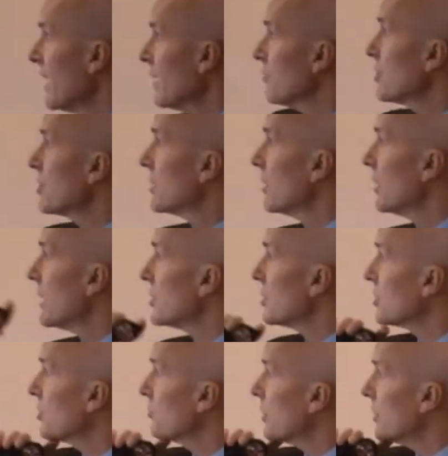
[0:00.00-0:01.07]
downsides, I
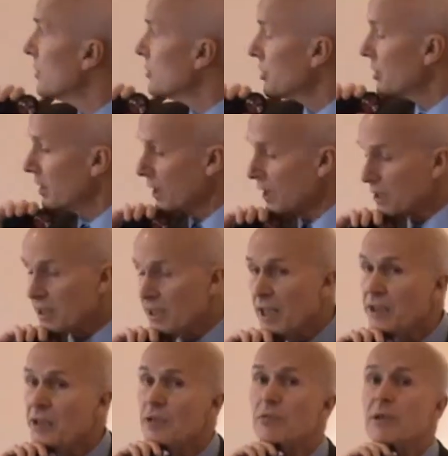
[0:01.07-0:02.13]
suppose, is
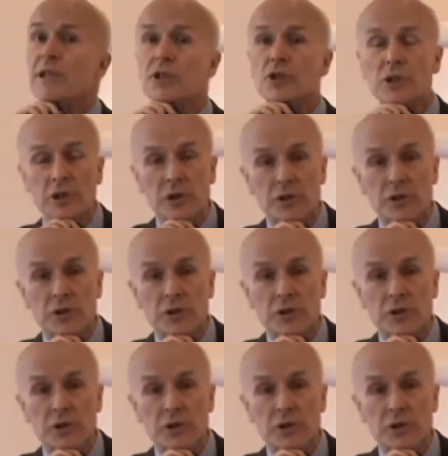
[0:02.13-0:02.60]
can you reach your